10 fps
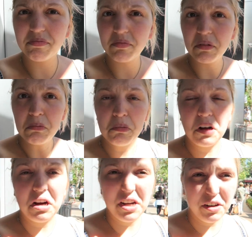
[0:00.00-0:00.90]

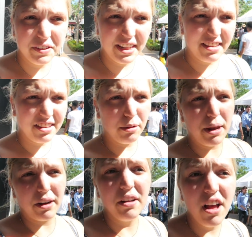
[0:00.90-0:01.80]
Alright, hopefully that's a little
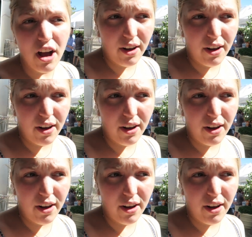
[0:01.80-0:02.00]
better.